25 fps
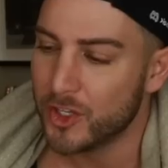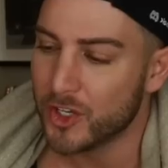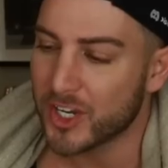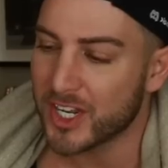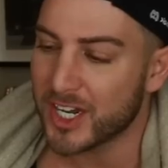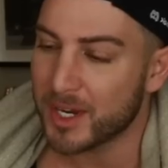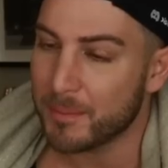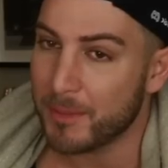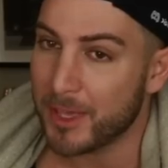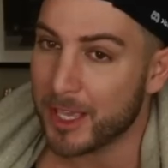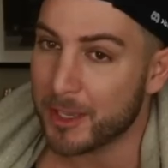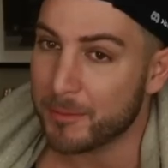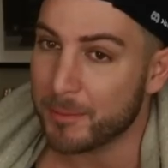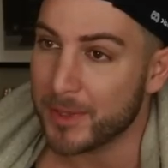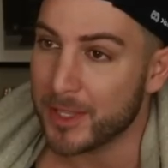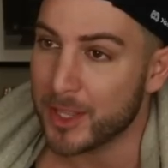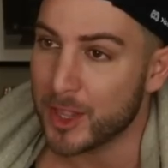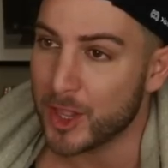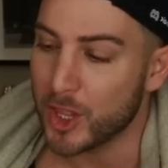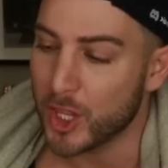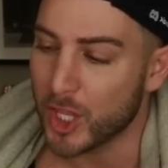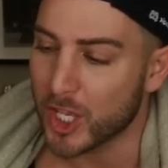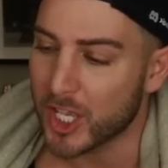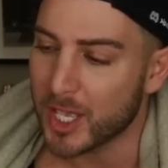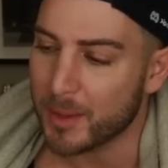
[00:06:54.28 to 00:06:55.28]
You're gonna make me
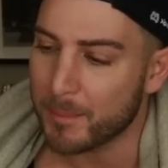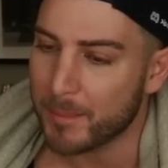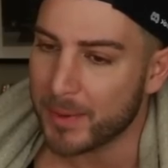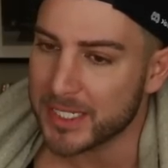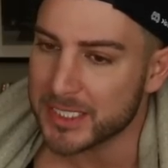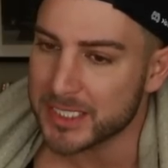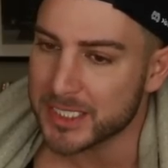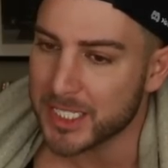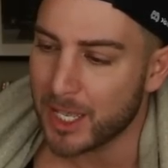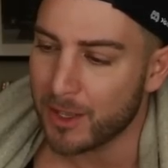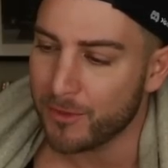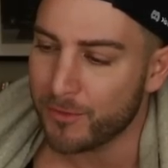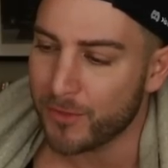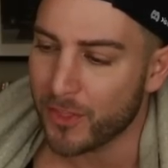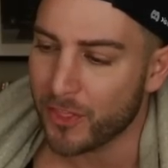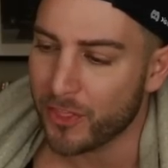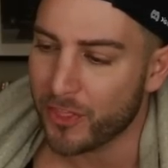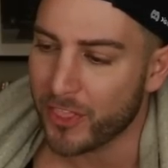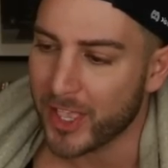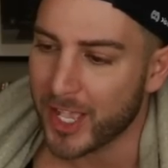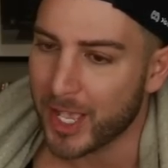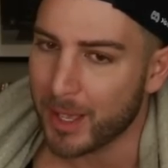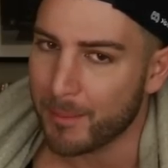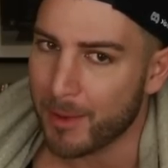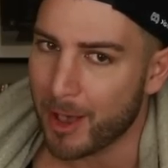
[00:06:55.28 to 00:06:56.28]
look at myself and
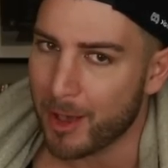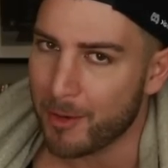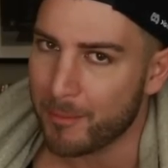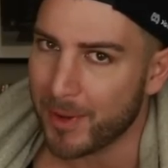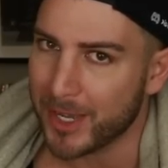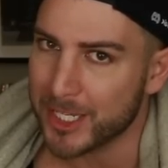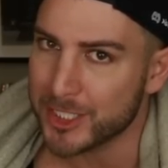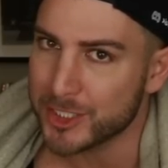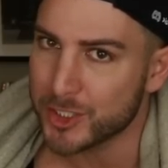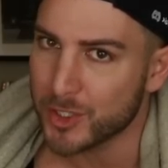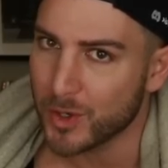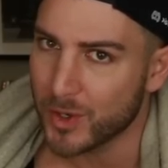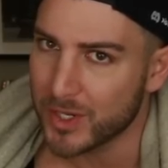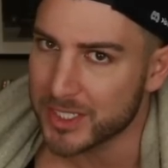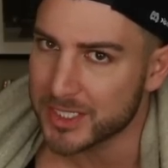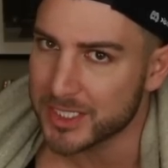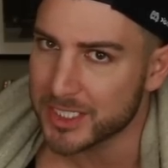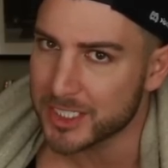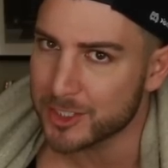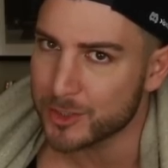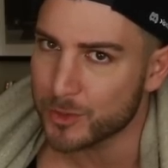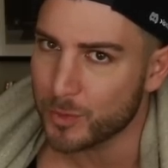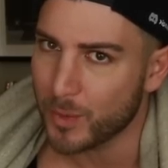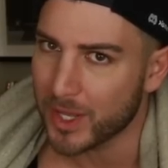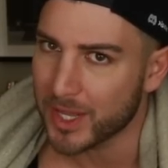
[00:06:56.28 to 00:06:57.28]
think about my
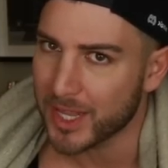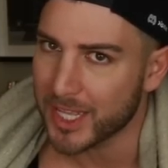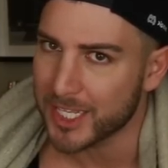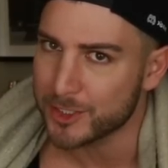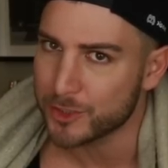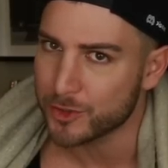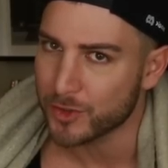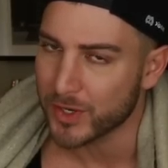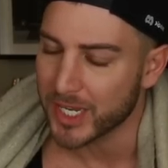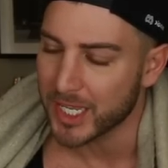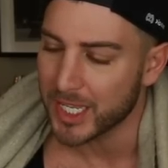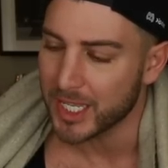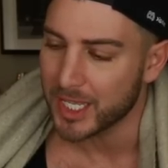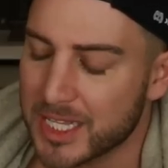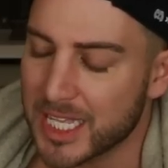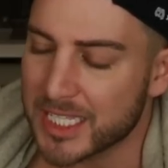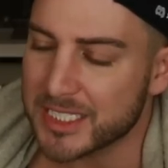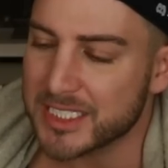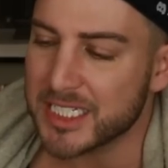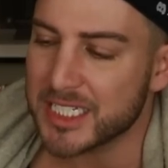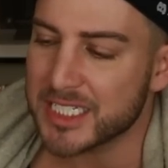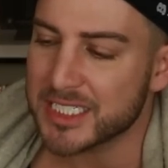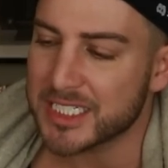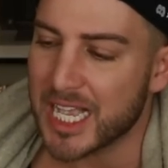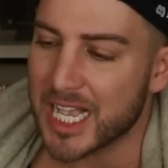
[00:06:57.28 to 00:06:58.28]
choices while I drink? That's
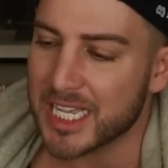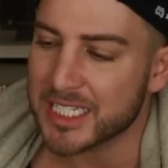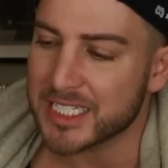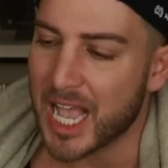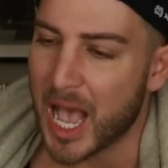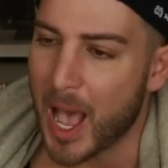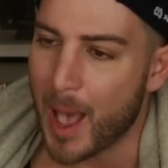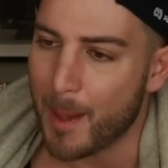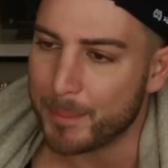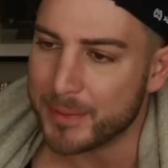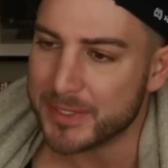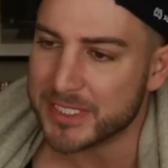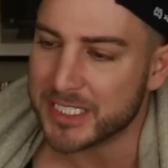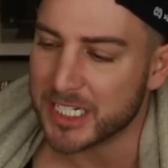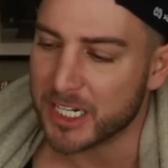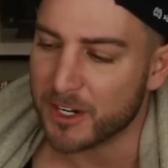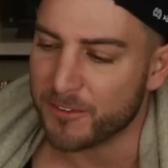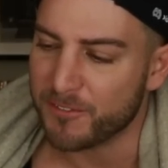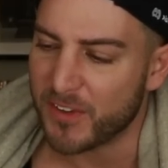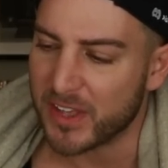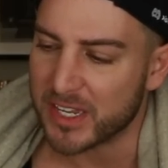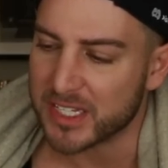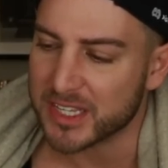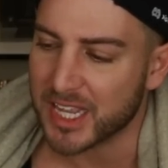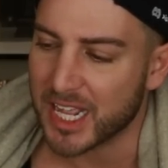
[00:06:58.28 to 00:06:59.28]
the exact opposite
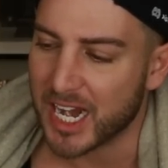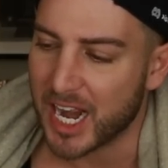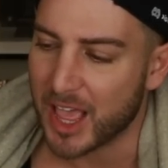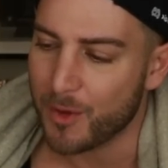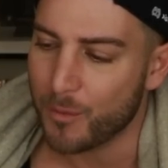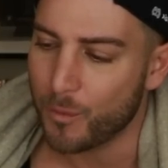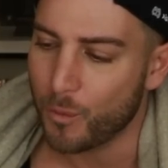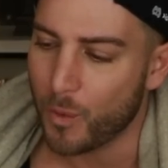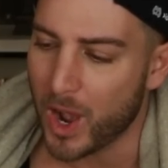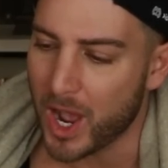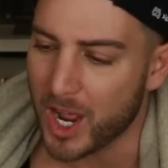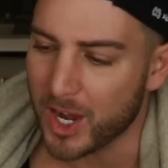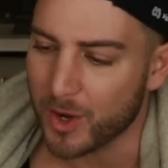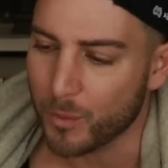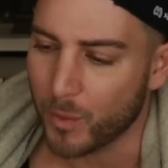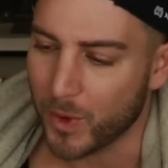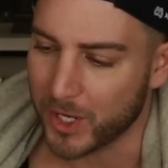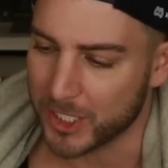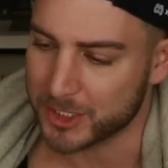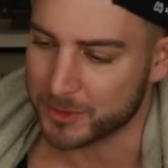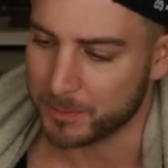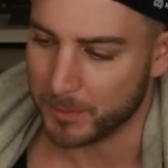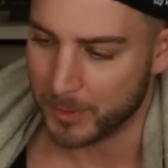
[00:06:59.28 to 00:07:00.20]
effect that I want, Watch